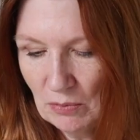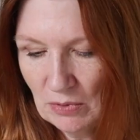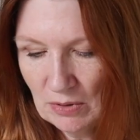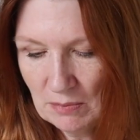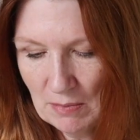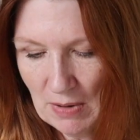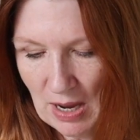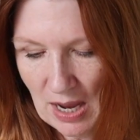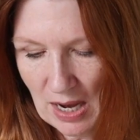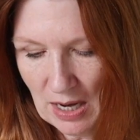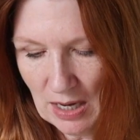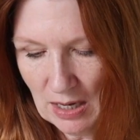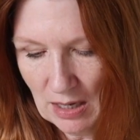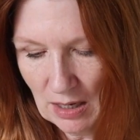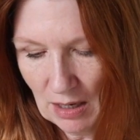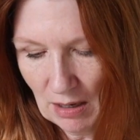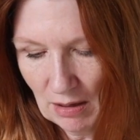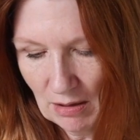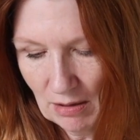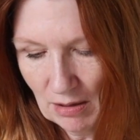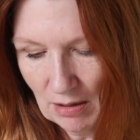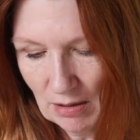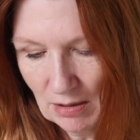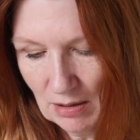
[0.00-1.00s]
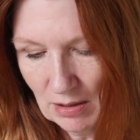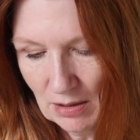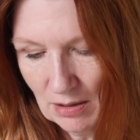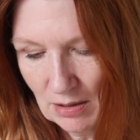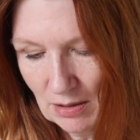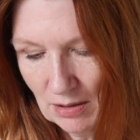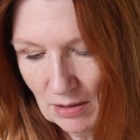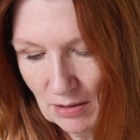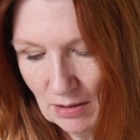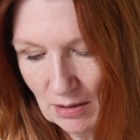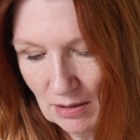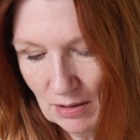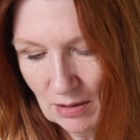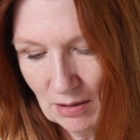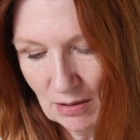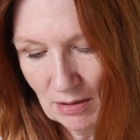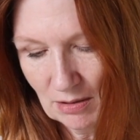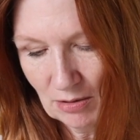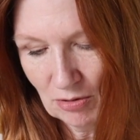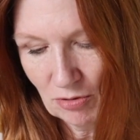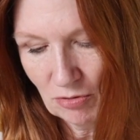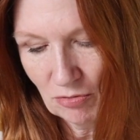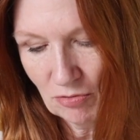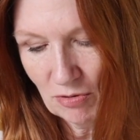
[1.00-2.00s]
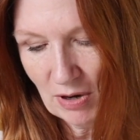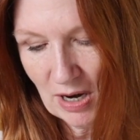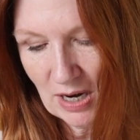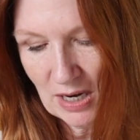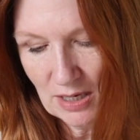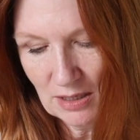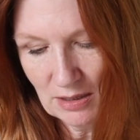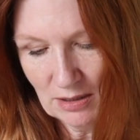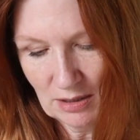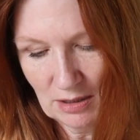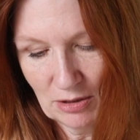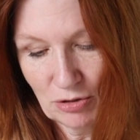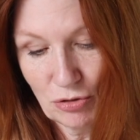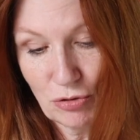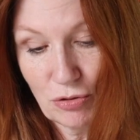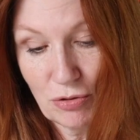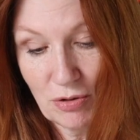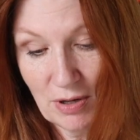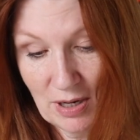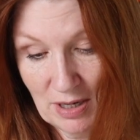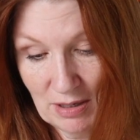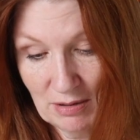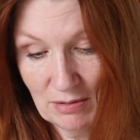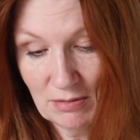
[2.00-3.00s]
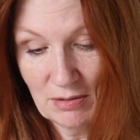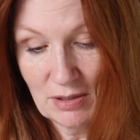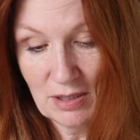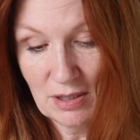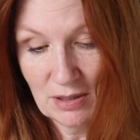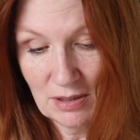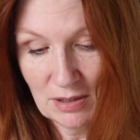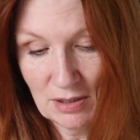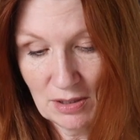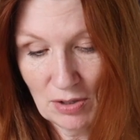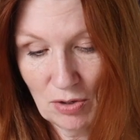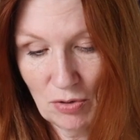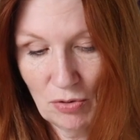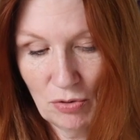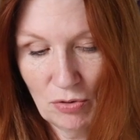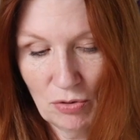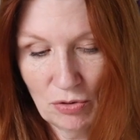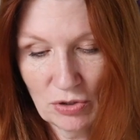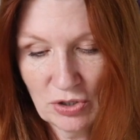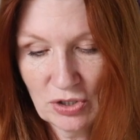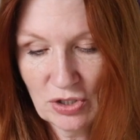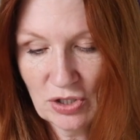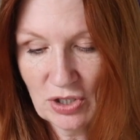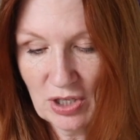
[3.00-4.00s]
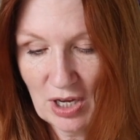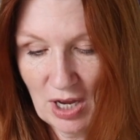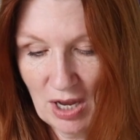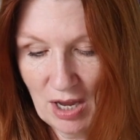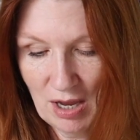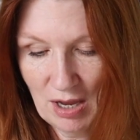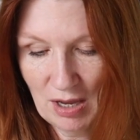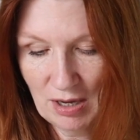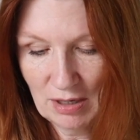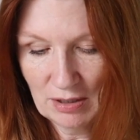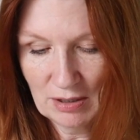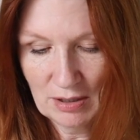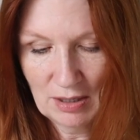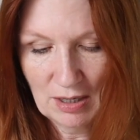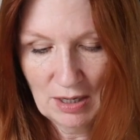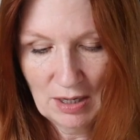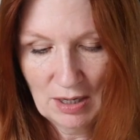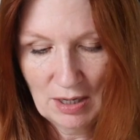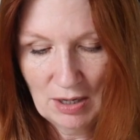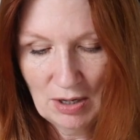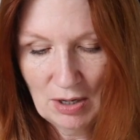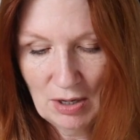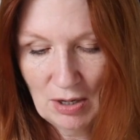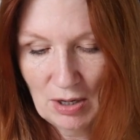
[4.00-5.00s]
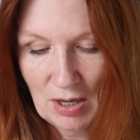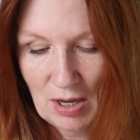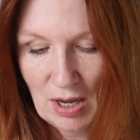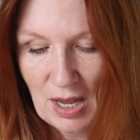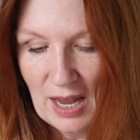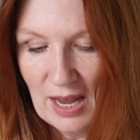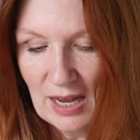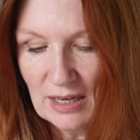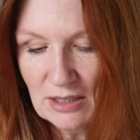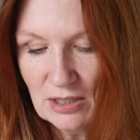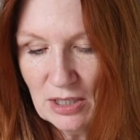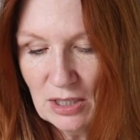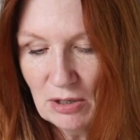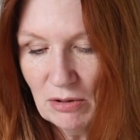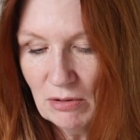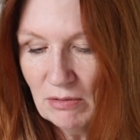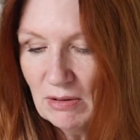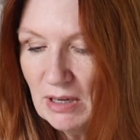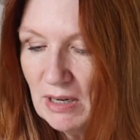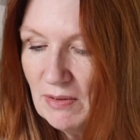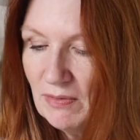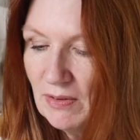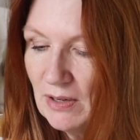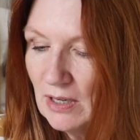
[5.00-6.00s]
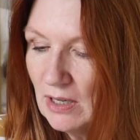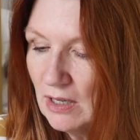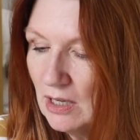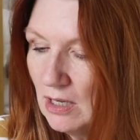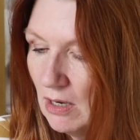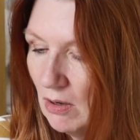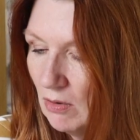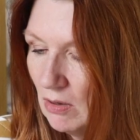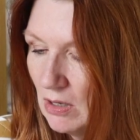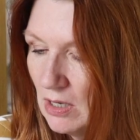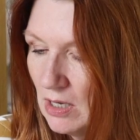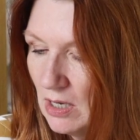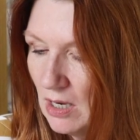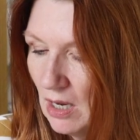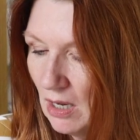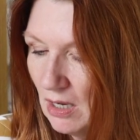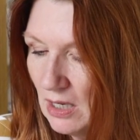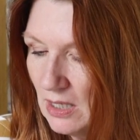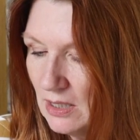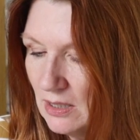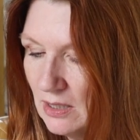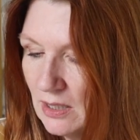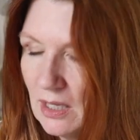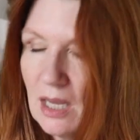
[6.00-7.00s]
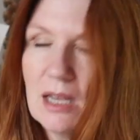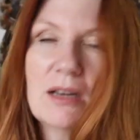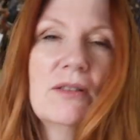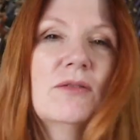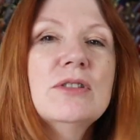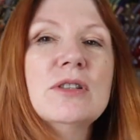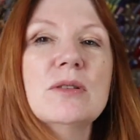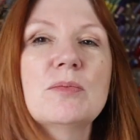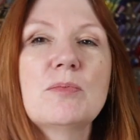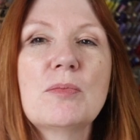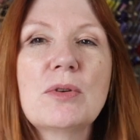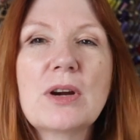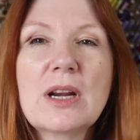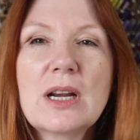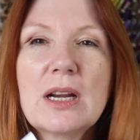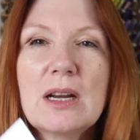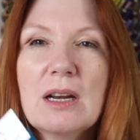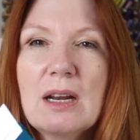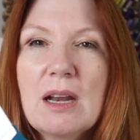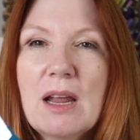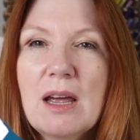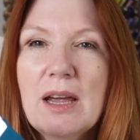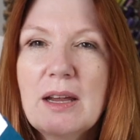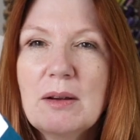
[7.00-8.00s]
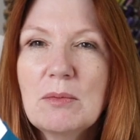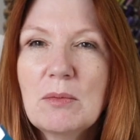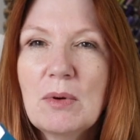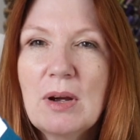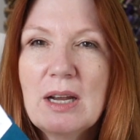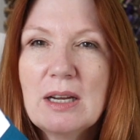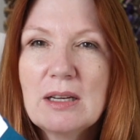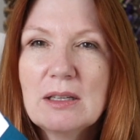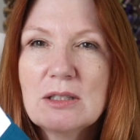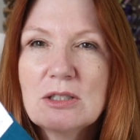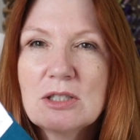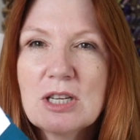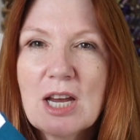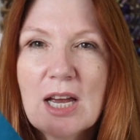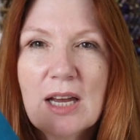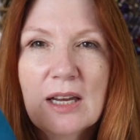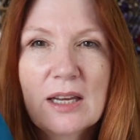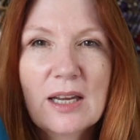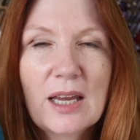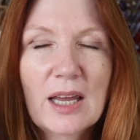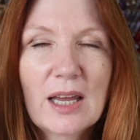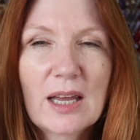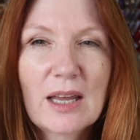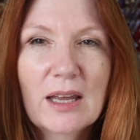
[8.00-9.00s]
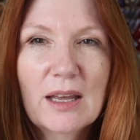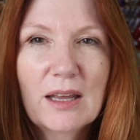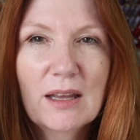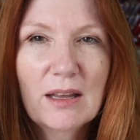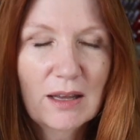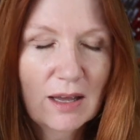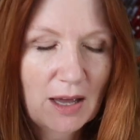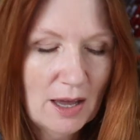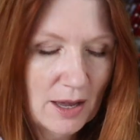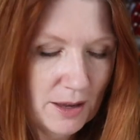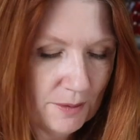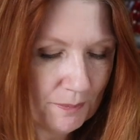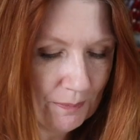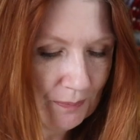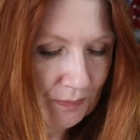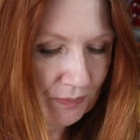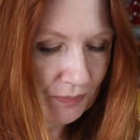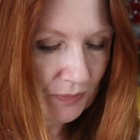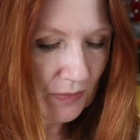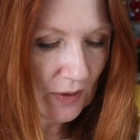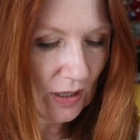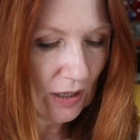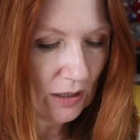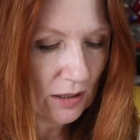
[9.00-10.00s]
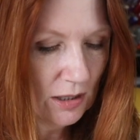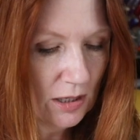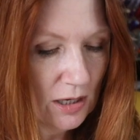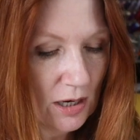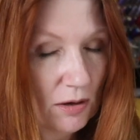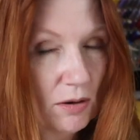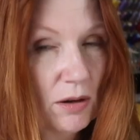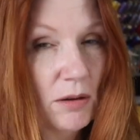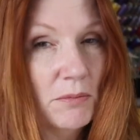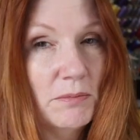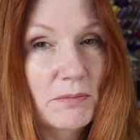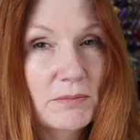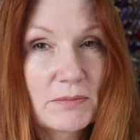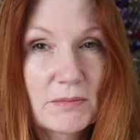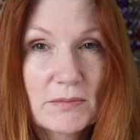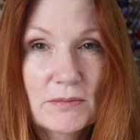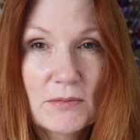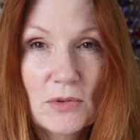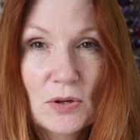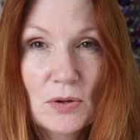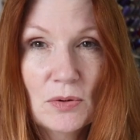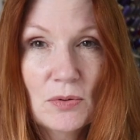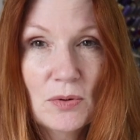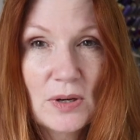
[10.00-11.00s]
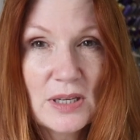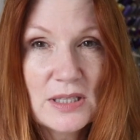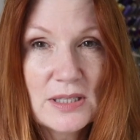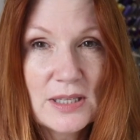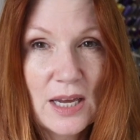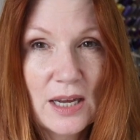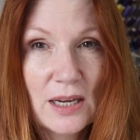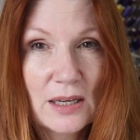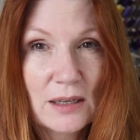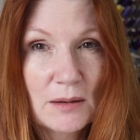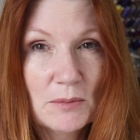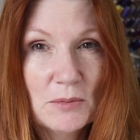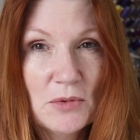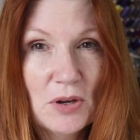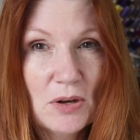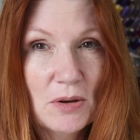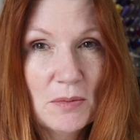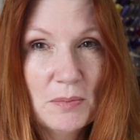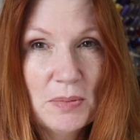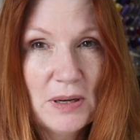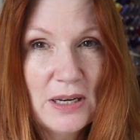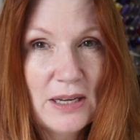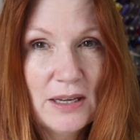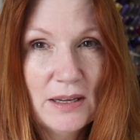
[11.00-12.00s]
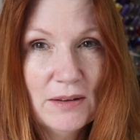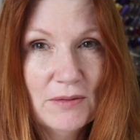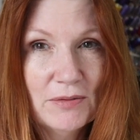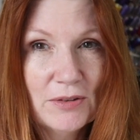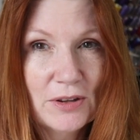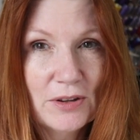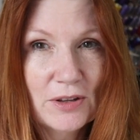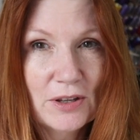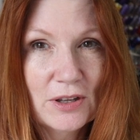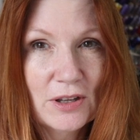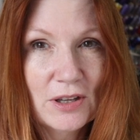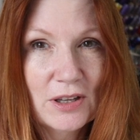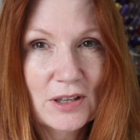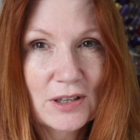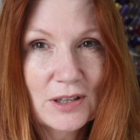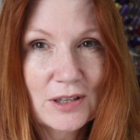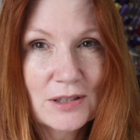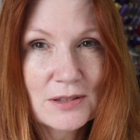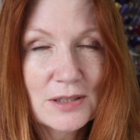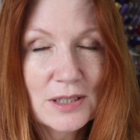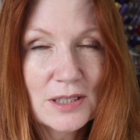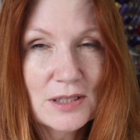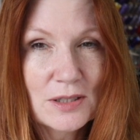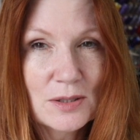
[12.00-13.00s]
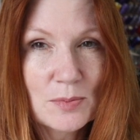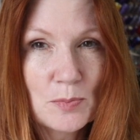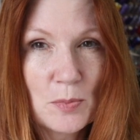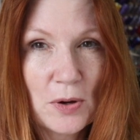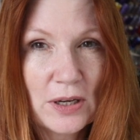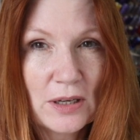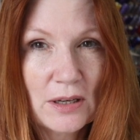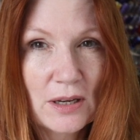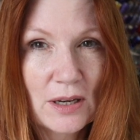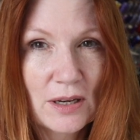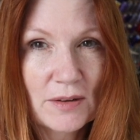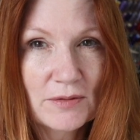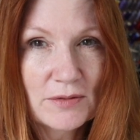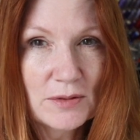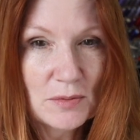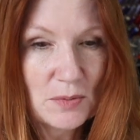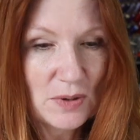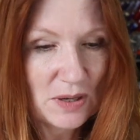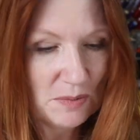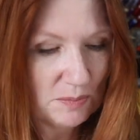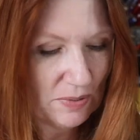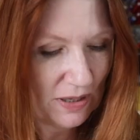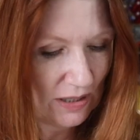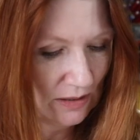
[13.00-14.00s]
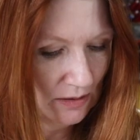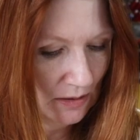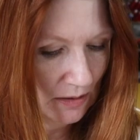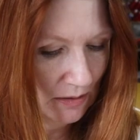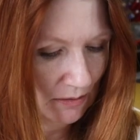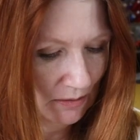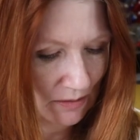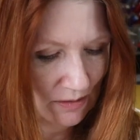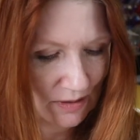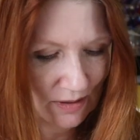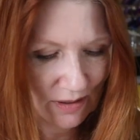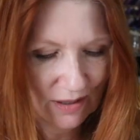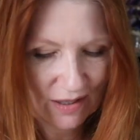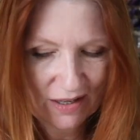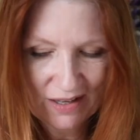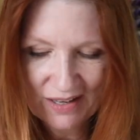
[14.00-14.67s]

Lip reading: would make great trousers or skirt, actually, or even, you know, a nice kind of spring lightweight jacket. You know, I'm always saying I'm not a believer that because it's spring you have to wear pastels.